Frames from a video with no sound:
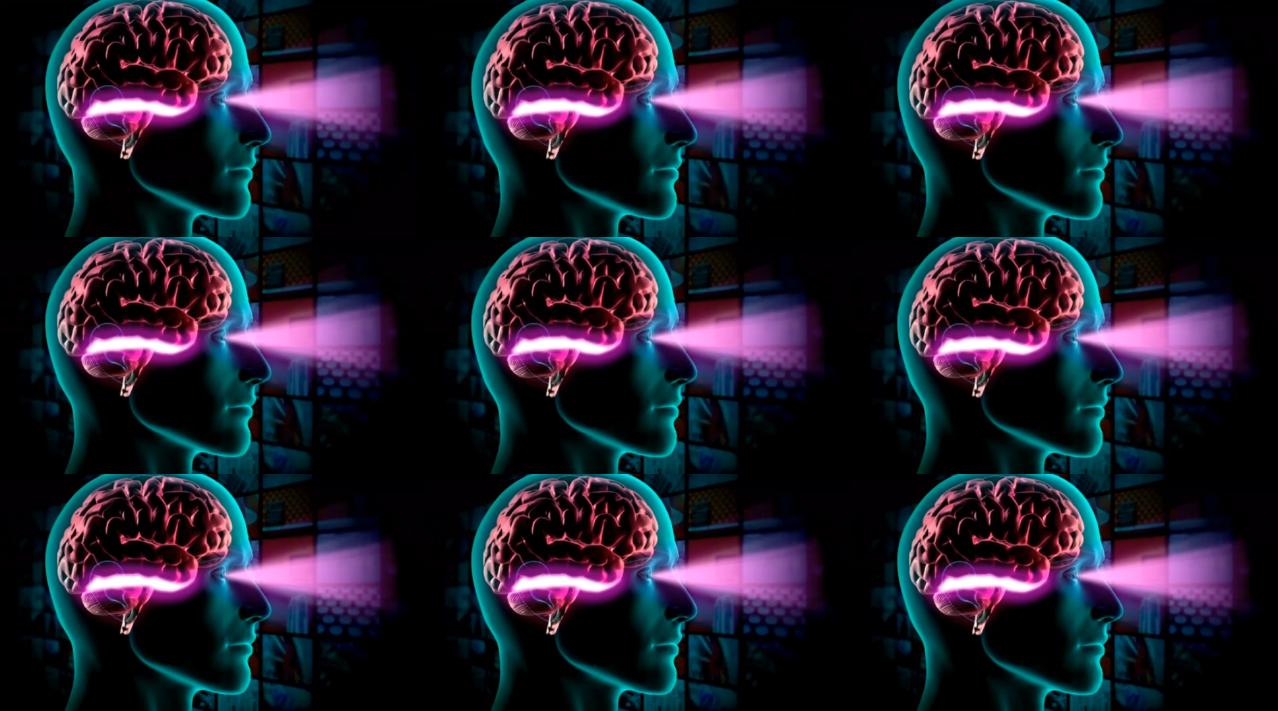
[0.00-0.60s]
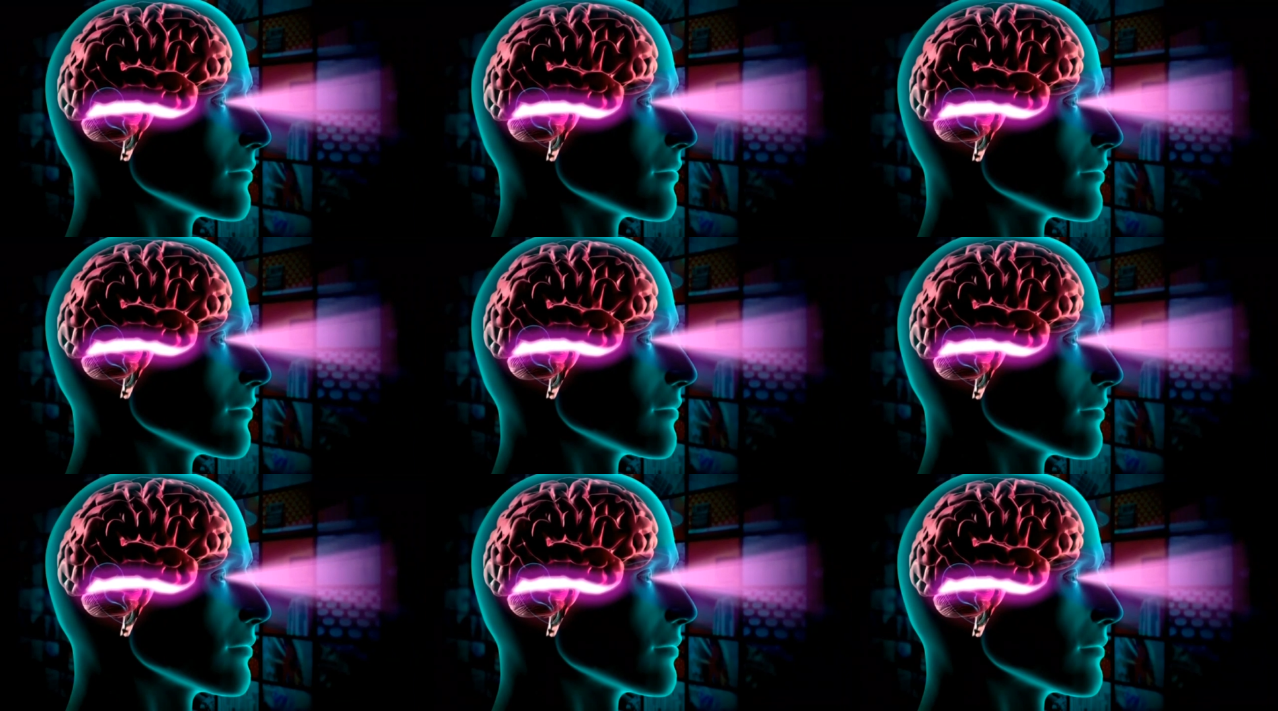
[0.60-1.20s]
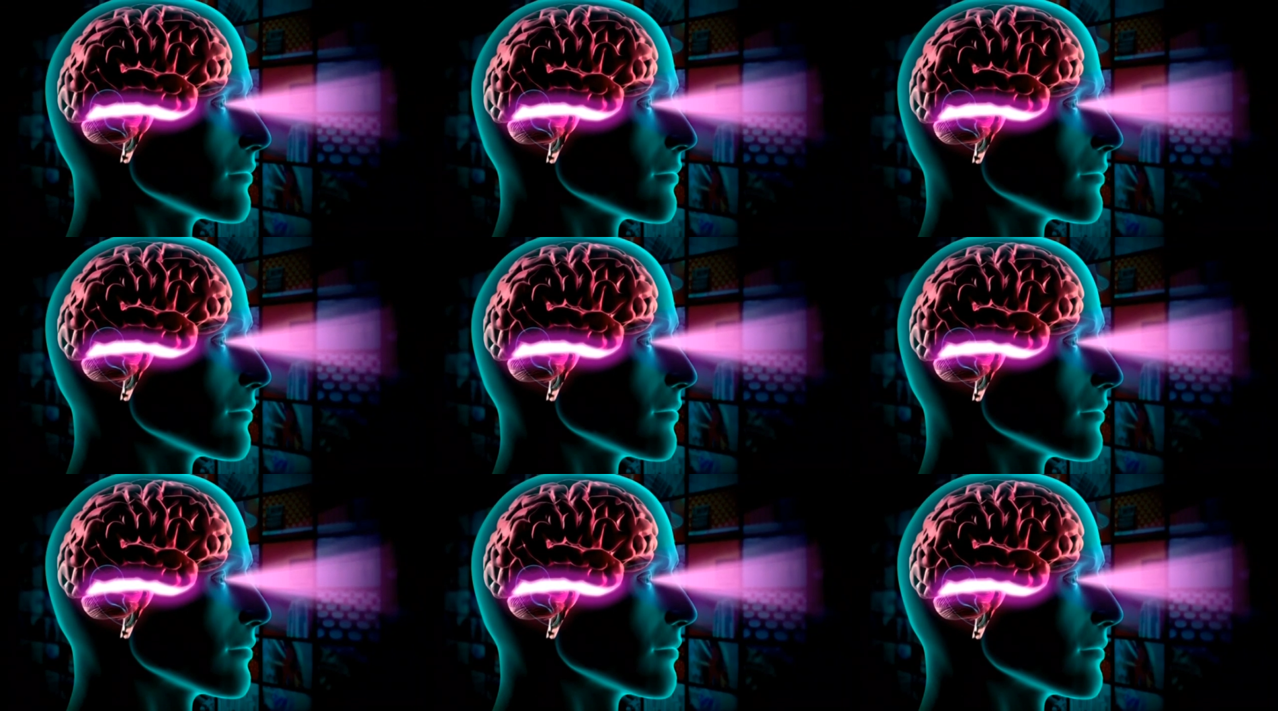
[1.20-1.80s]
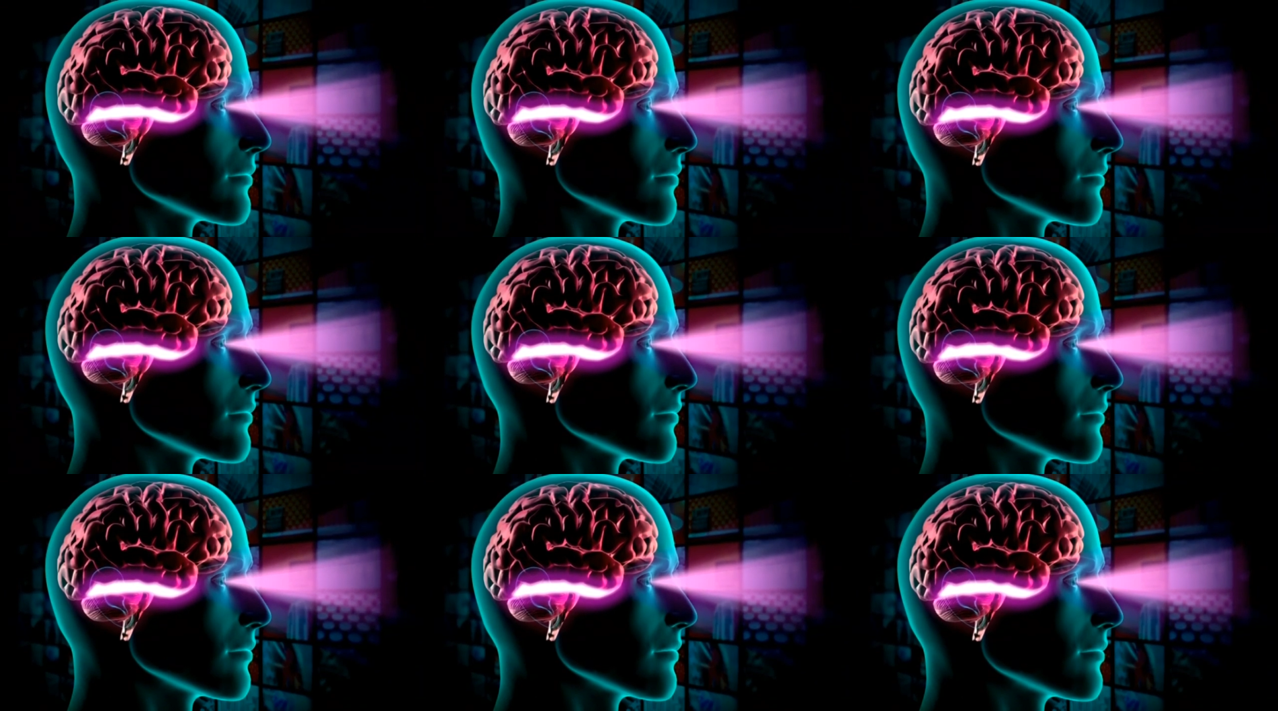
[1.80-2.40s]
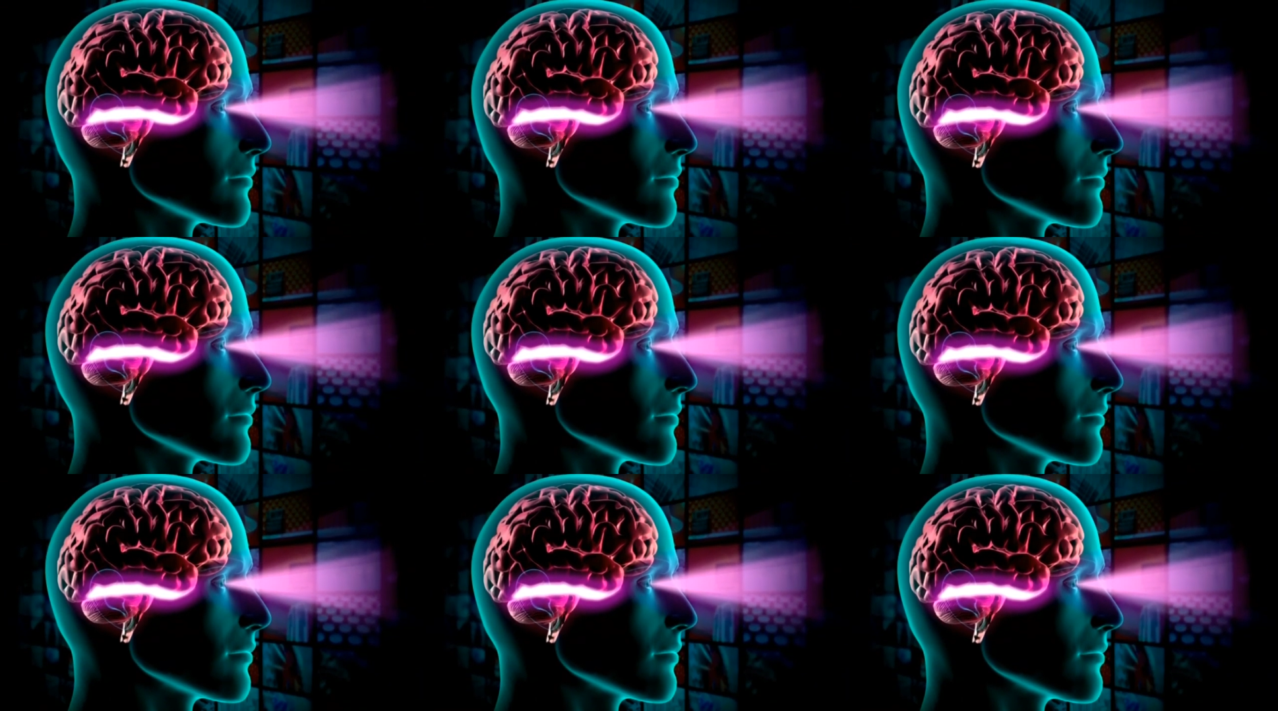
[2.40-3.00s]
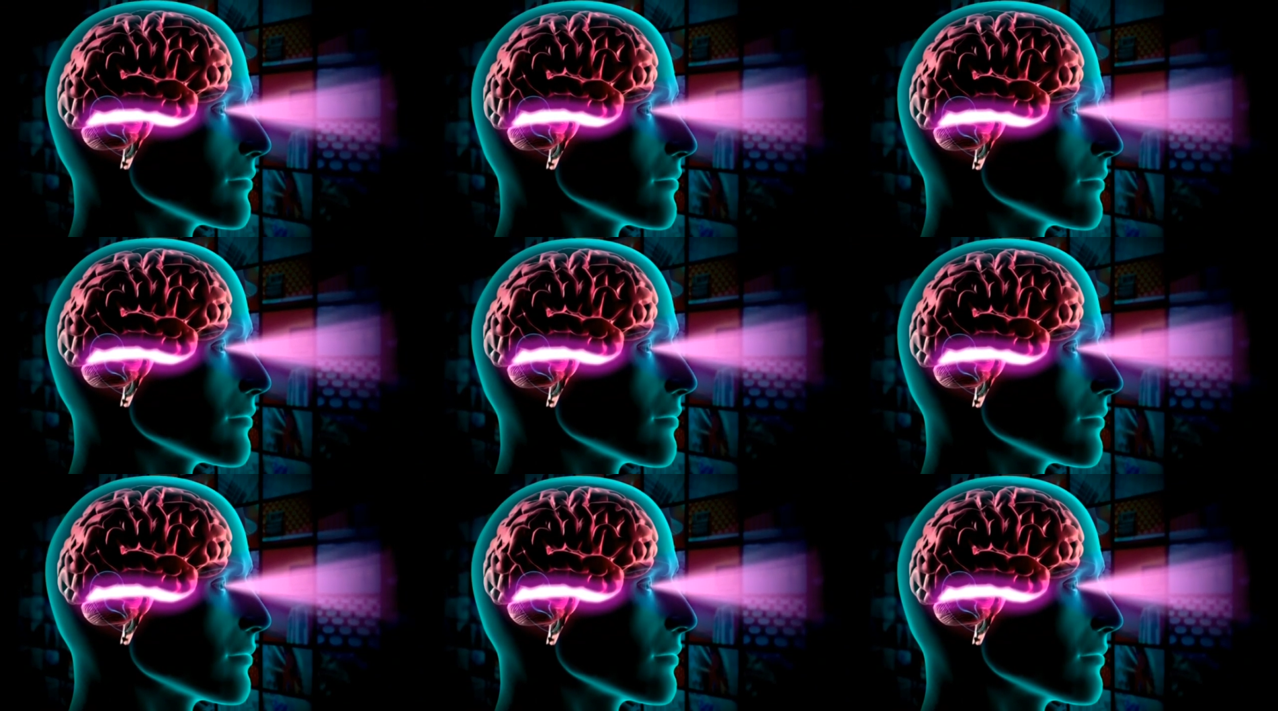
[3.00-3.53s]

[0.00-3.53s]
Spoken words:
(no speaker visible)